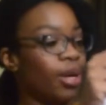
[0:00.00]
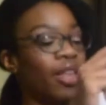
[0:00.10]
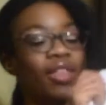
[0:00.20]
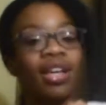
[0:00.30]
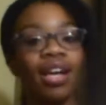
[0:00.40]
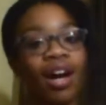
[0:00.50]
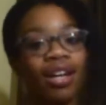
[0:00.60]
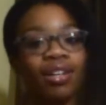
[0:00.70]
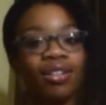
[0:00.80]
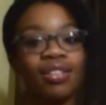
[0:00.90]
but I think I
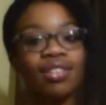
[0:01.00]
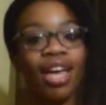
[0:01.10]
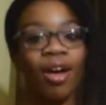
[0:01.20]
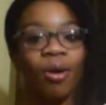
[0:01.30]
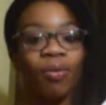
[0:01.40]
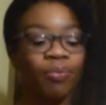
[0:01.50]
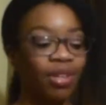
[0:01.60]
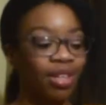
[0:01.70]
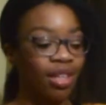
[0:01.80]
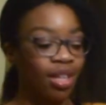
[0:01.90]
got it on sale.
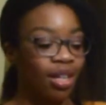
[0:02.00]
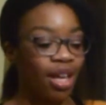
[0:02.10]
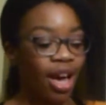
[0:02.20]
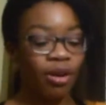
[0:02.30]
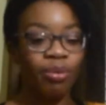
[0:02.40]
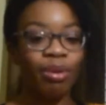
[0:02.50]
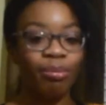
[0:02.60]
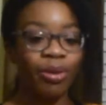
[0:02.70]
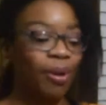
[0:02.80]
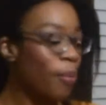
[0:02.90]
I don't
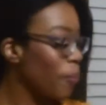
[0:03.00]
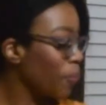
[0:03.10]
remember.